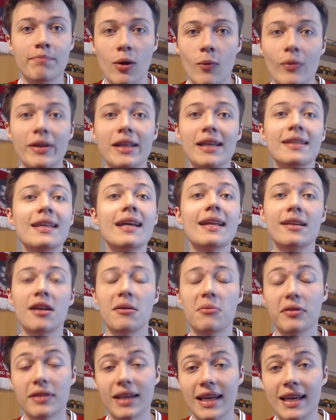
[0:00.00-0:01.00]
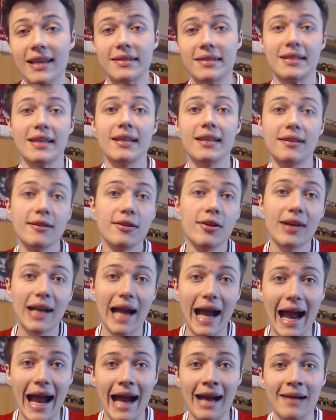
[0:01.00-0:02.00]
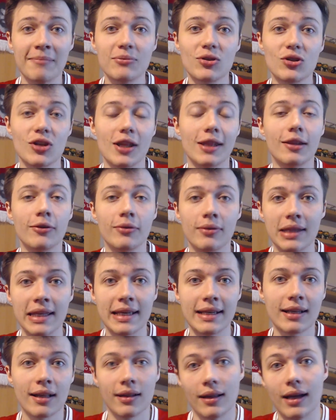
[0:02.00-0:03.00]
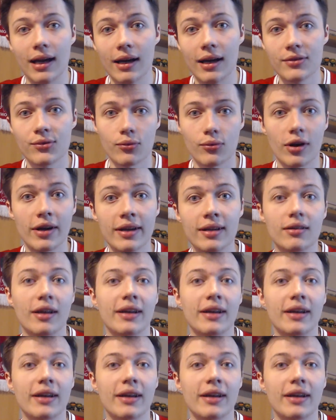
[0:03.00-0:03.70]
but when he did come on, he did look absolutely class, right?